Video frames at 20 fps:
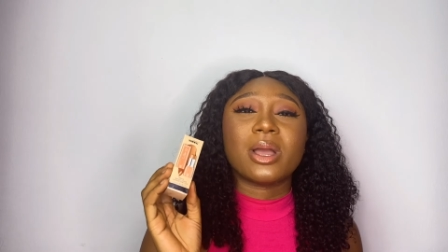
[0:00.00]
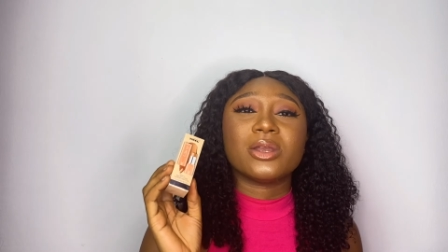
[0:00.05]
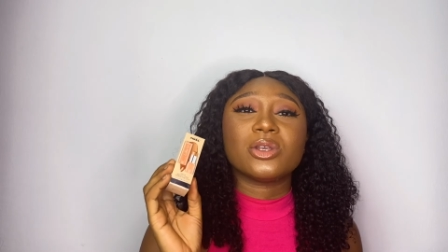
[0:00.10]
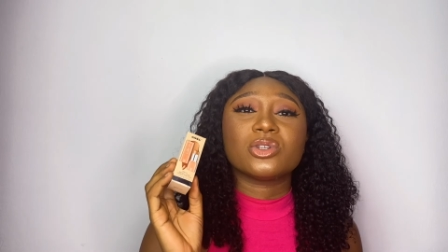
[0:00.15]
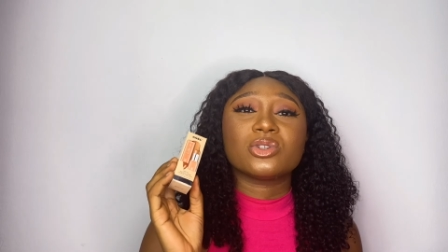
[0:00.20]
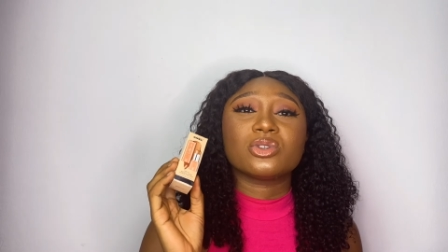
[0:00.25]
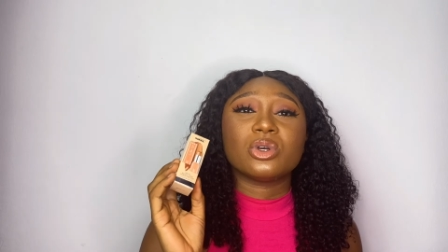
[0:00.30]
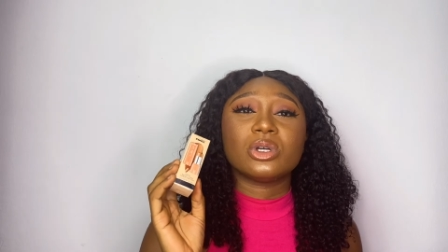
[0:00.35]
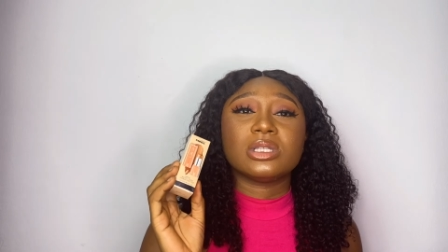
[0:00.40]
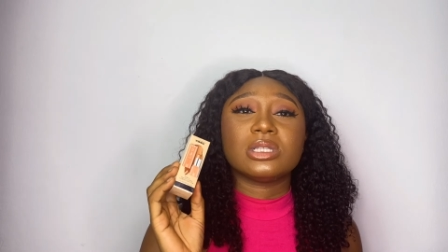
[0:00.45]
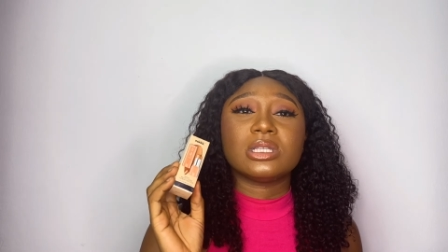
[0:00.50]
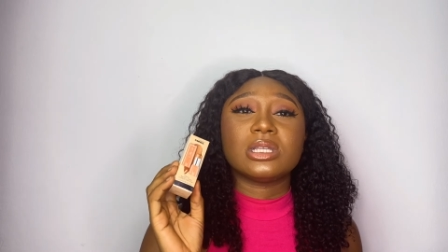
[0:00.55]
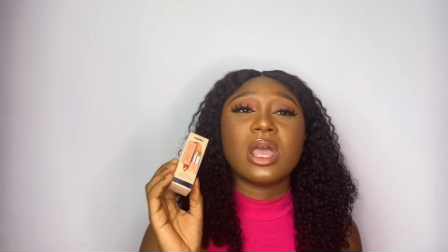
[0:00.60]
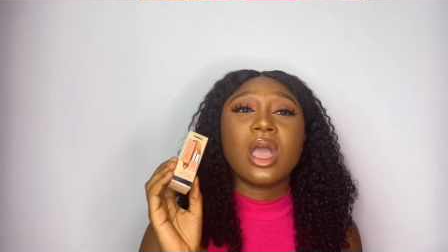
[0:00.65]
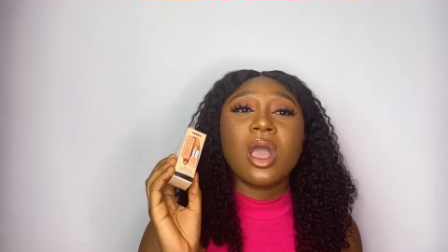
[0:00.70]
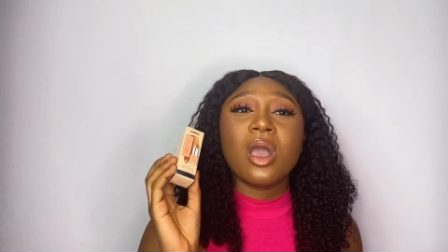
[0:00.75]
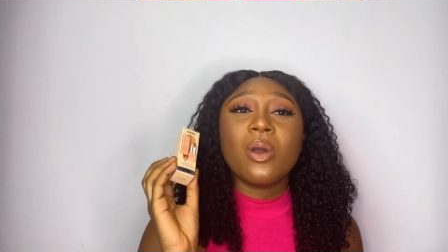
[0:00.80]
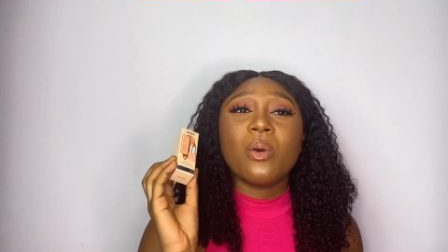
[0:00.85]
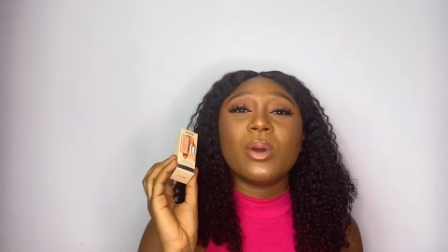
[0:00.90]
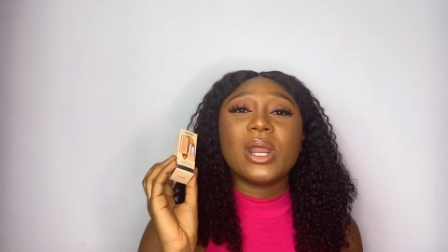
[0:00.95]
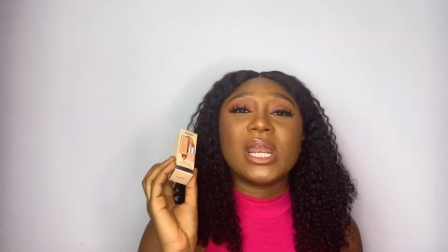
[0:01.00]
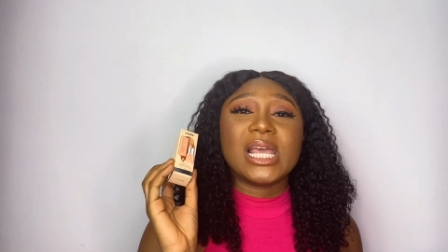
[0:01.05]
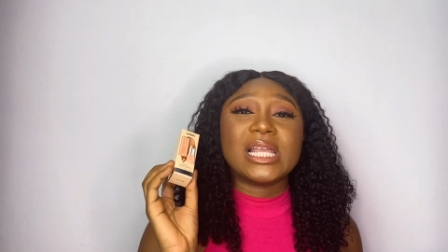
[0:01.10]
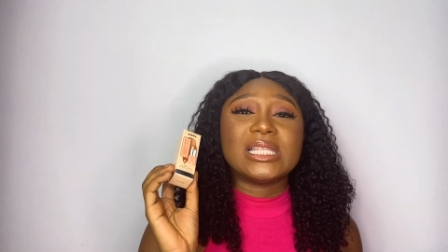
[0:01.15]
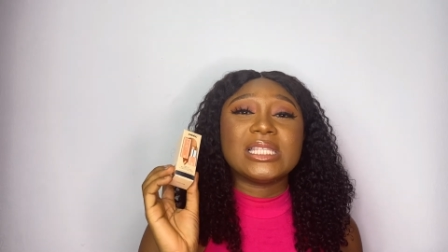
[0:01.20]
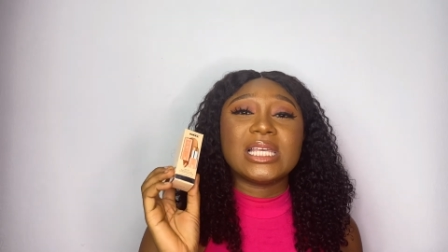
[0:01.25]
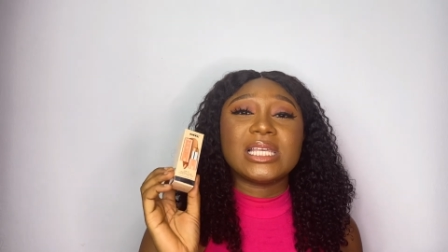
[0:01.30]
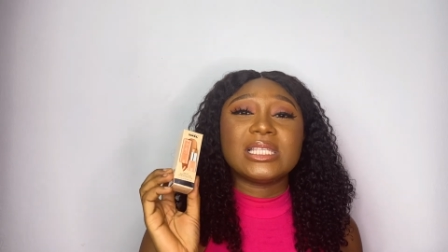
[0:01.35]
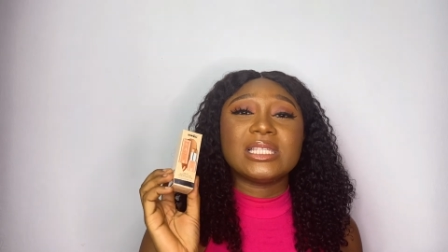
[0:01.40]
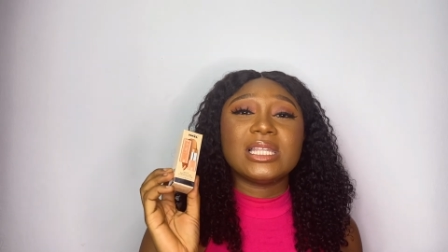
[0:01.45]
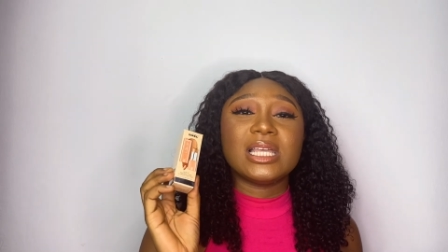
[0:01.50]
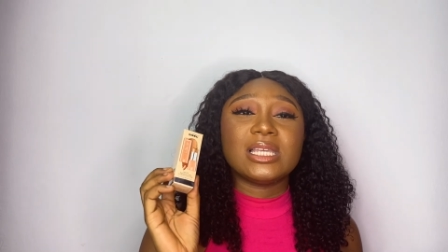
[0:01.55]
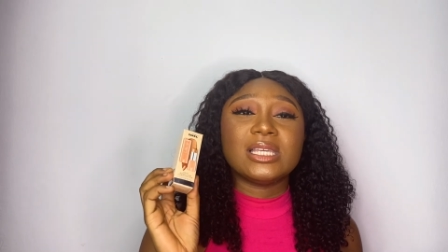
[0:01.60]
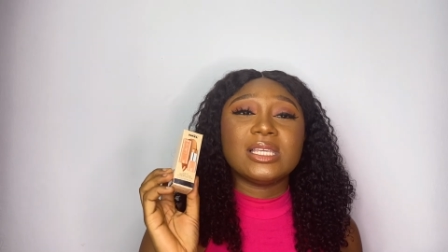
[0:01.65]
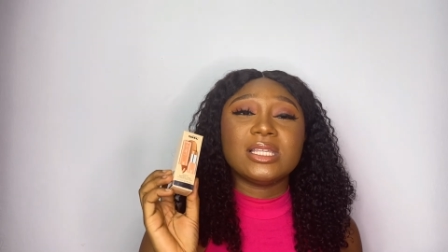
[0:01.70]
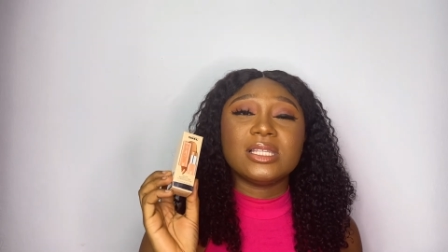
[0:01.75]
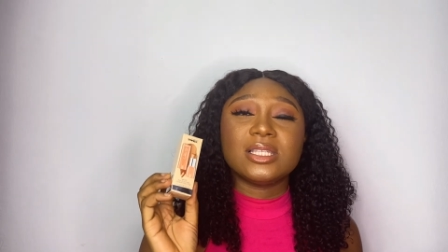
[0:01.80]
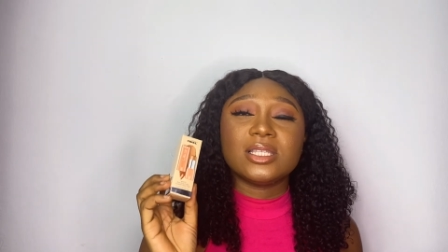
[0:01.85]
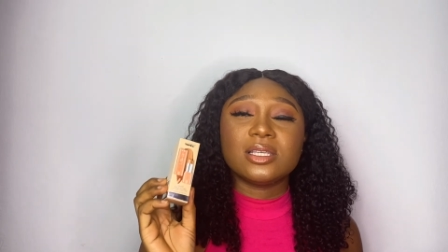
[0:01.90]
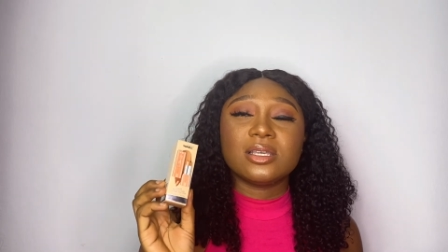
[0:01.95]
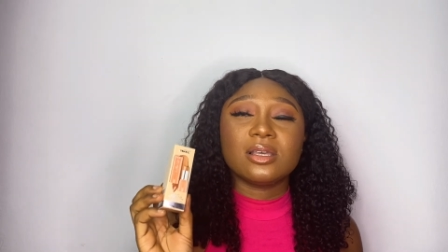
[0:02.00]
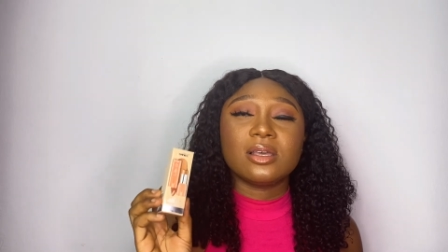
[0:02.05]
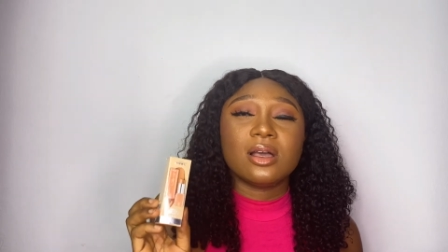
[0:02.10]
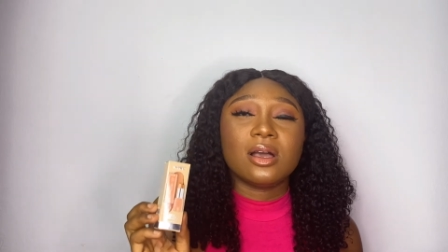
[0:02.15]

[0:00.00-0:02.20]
I just got it when I tested it,